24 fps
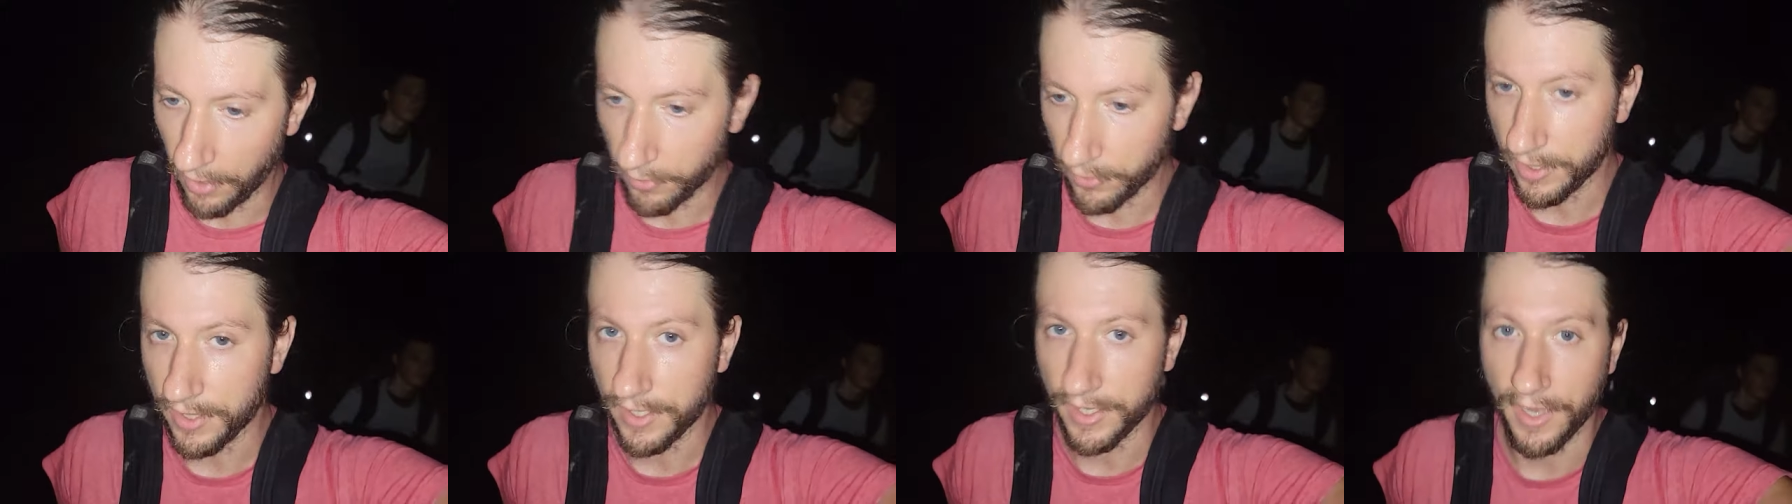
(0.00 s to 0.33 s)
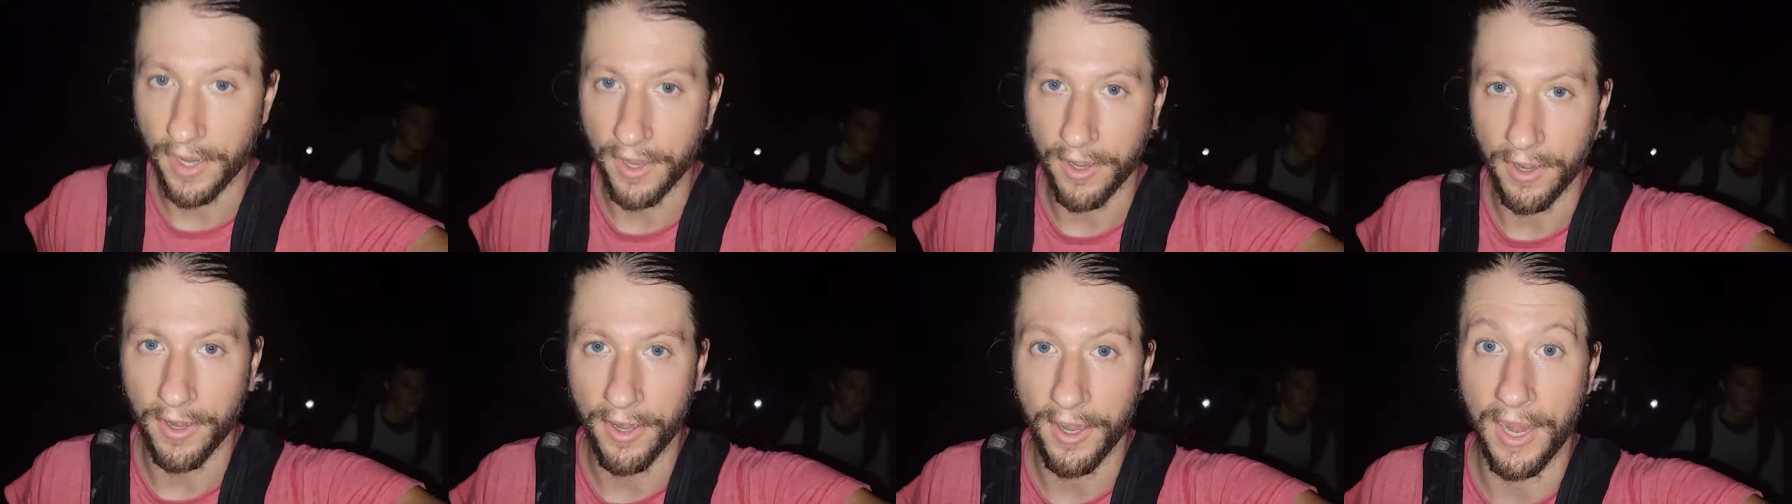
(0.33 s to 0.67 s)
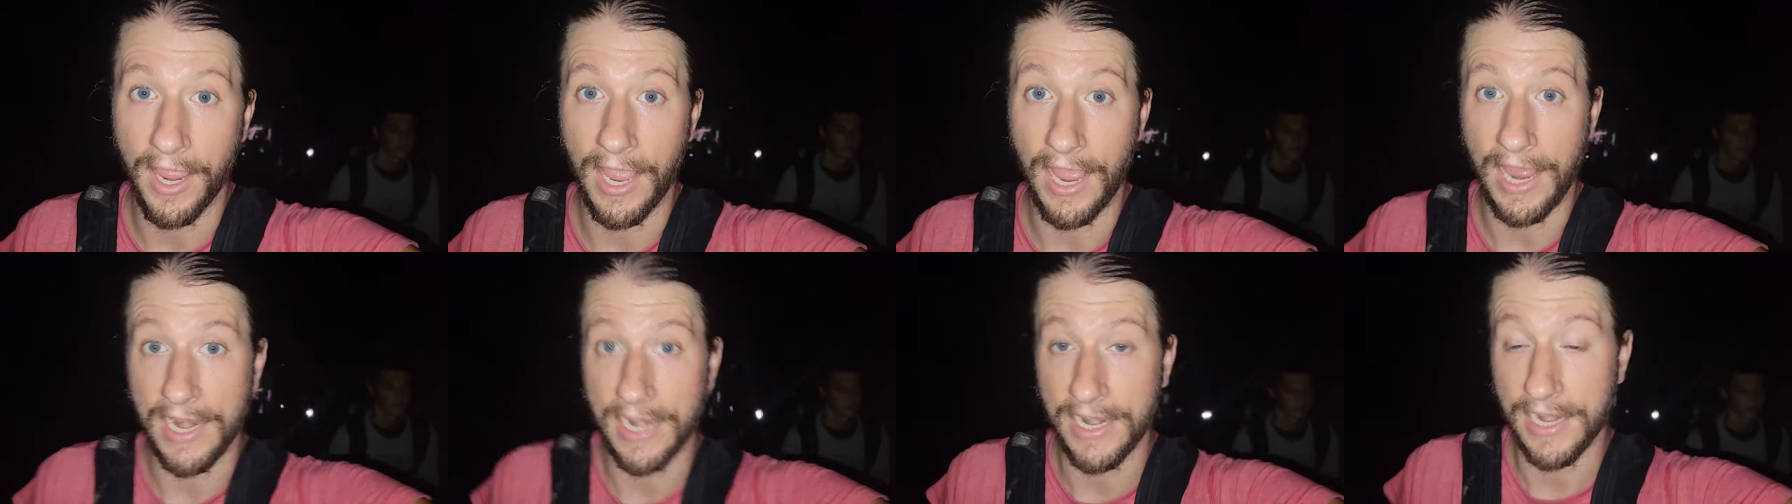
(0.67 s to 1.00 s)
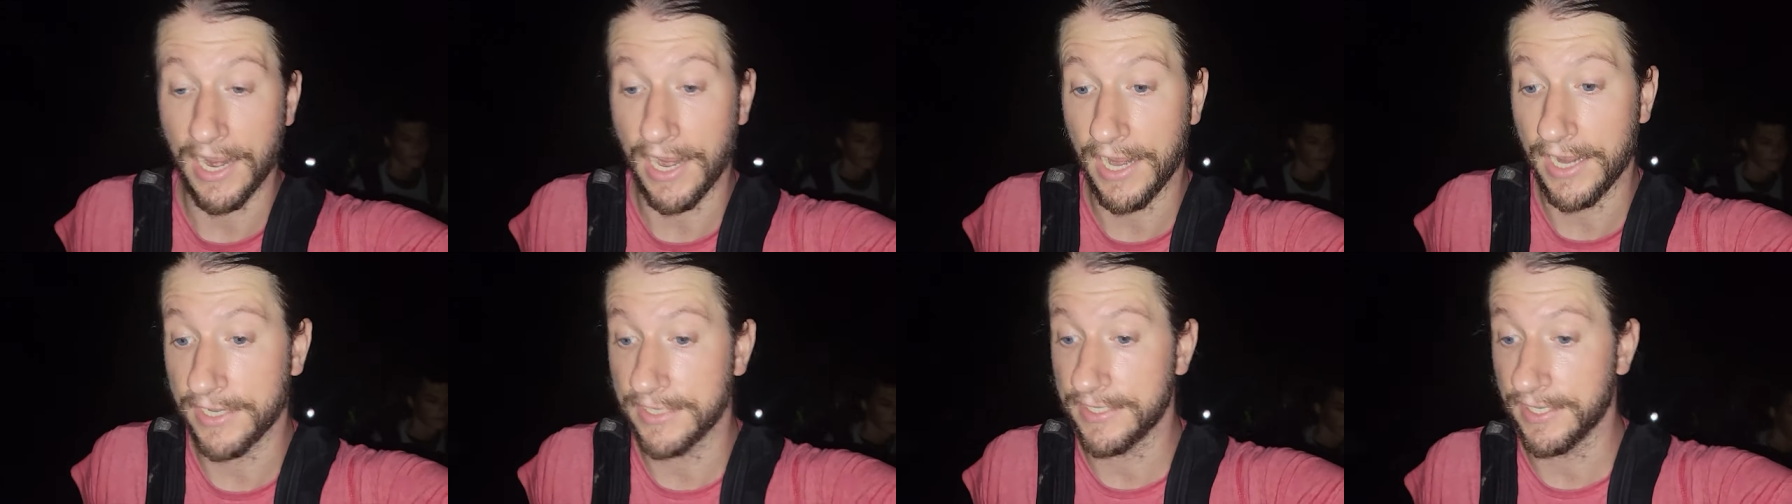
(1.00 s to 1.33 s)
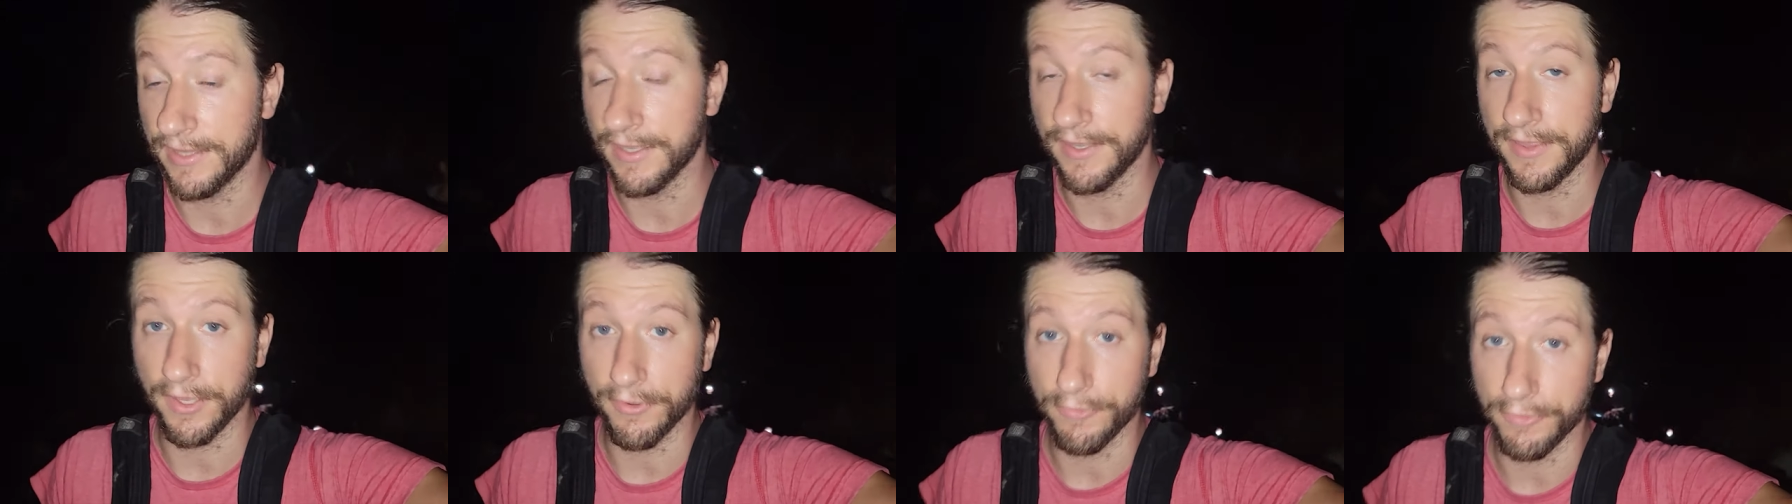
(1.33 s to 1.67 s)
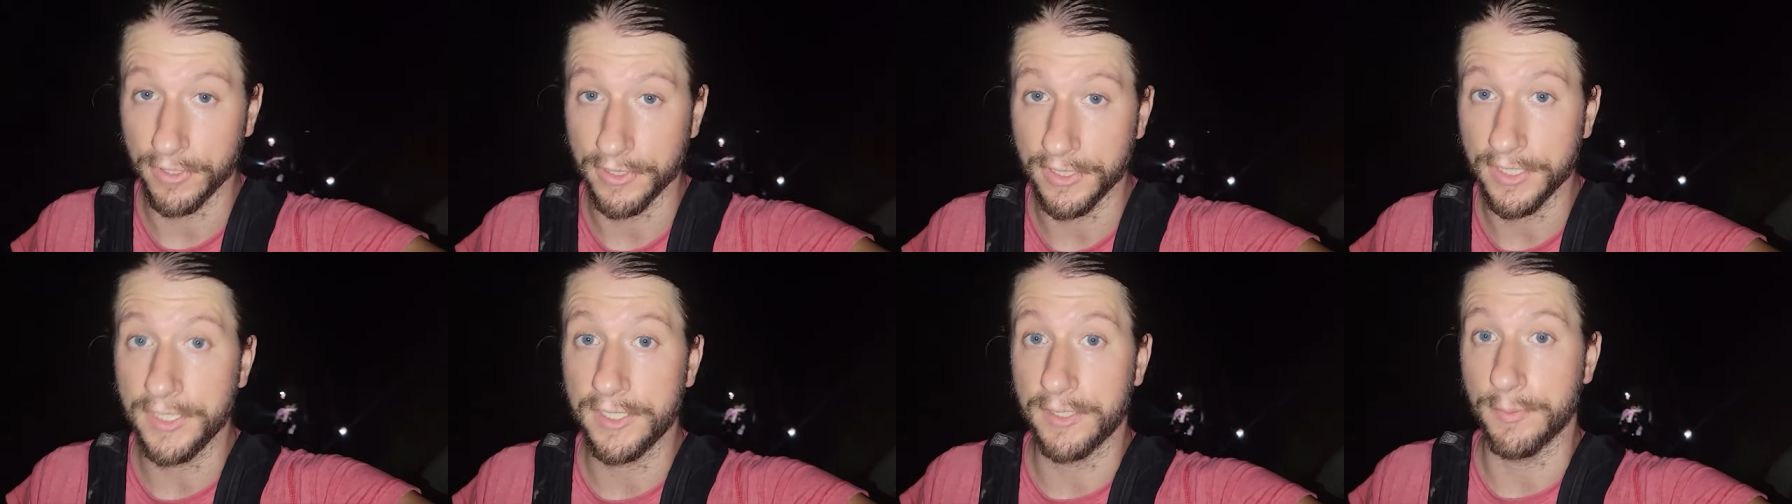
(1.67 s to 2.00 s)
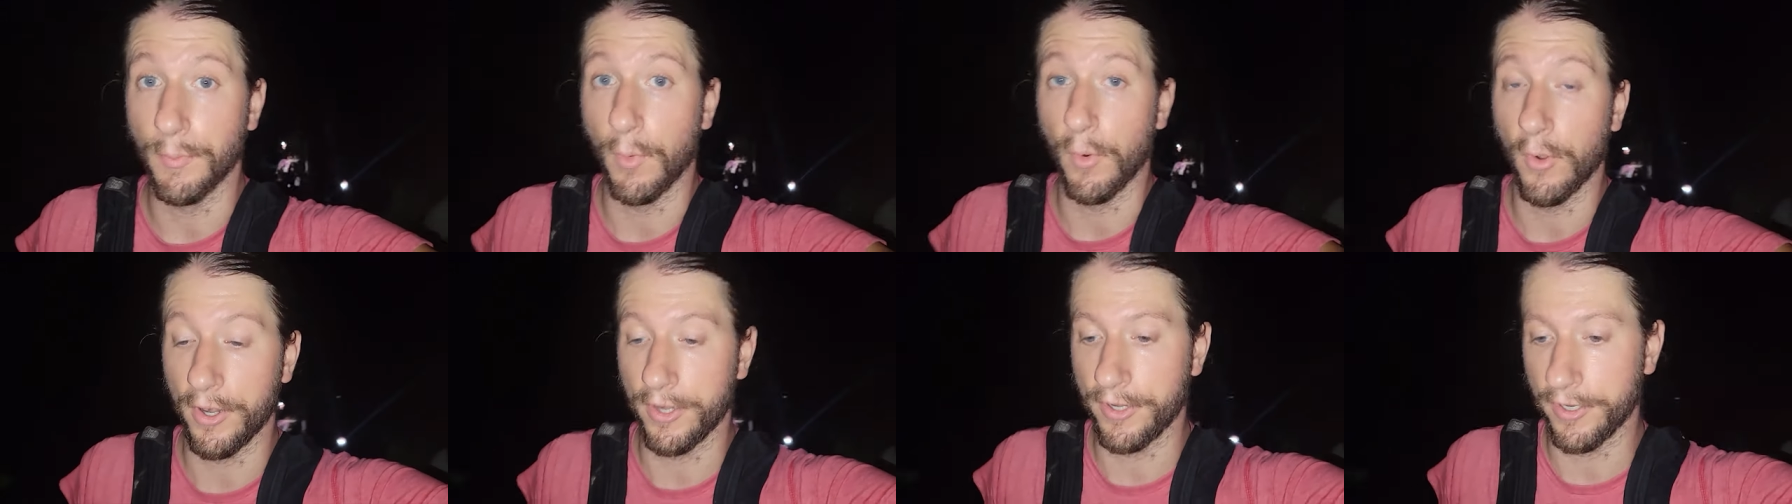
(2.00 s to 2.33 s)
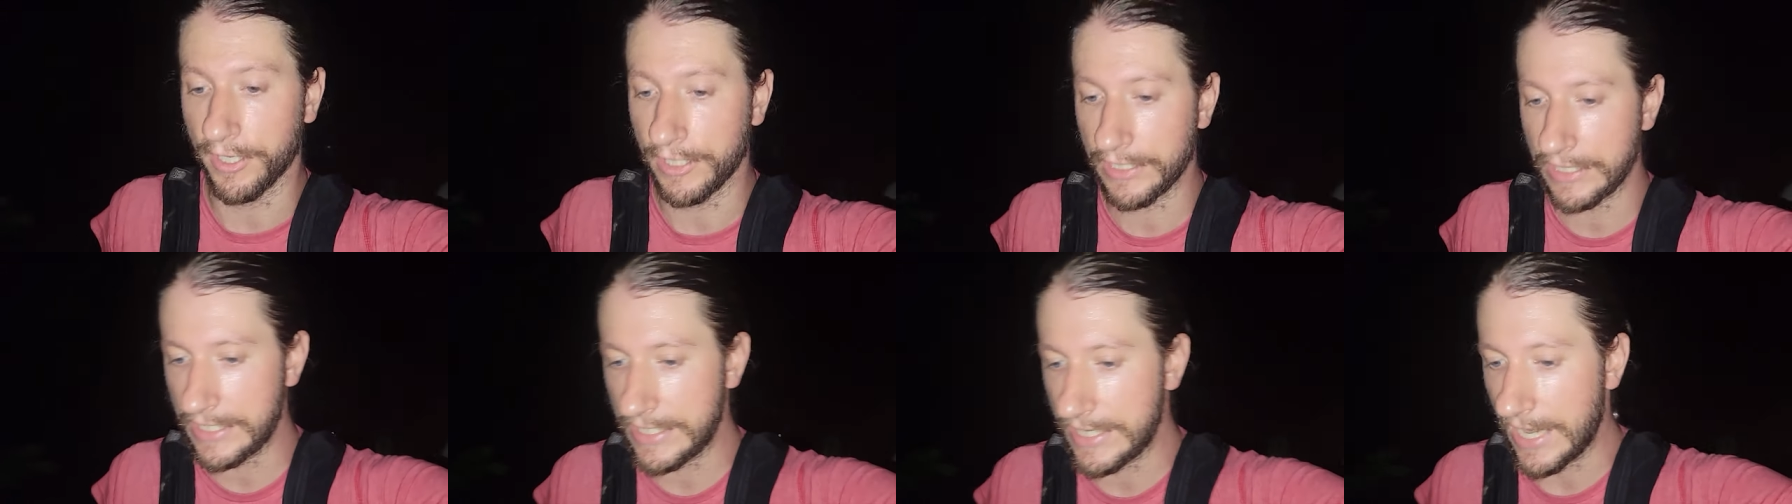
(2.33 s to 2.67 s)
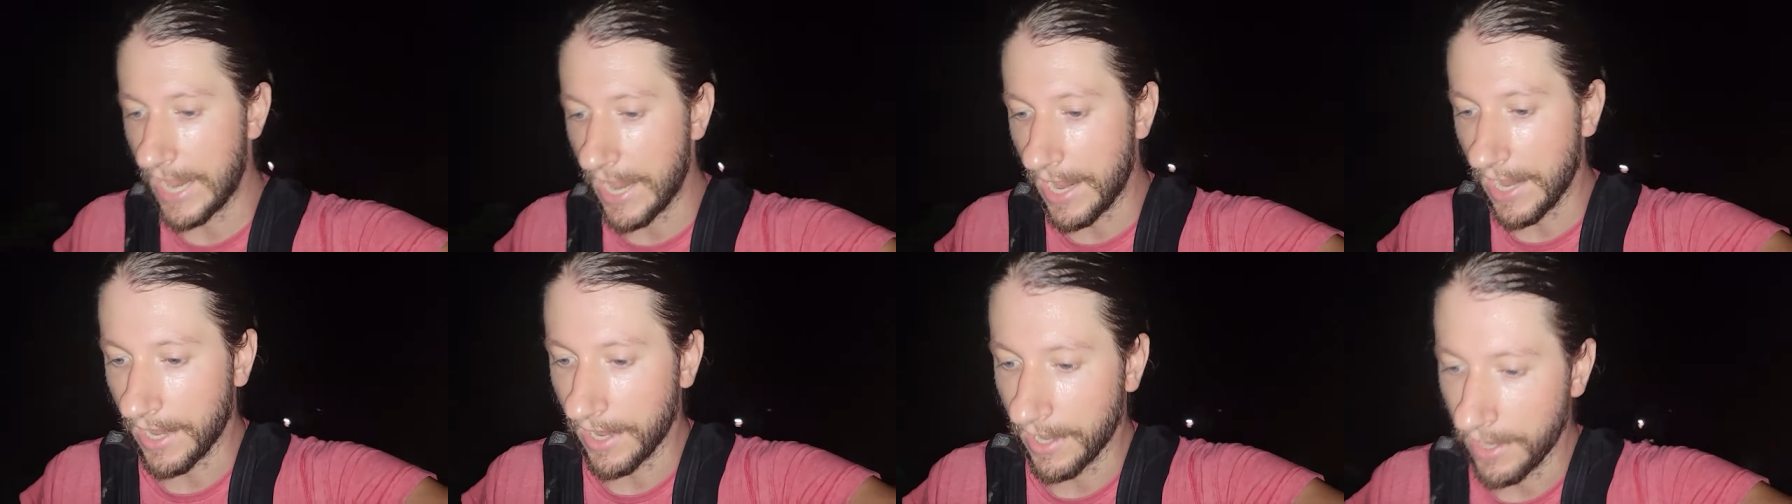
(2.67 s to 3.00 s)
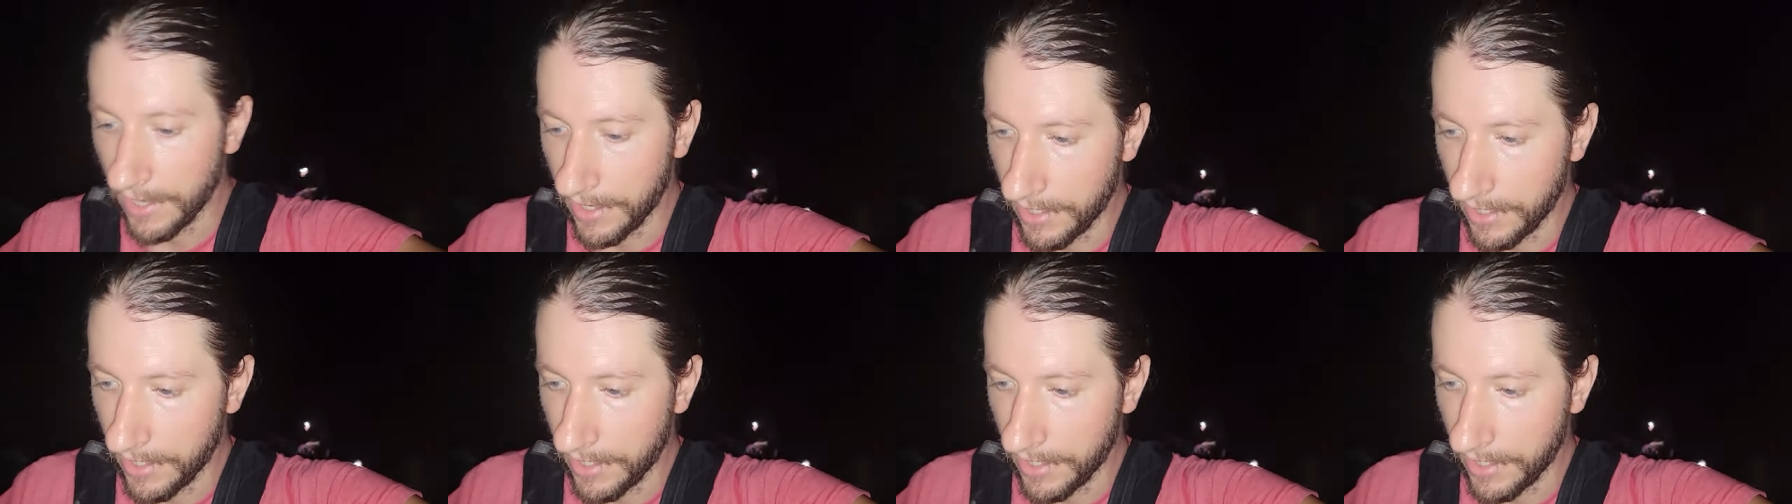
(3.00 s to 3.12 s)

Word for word: out of the air at night, and then they release more during the day.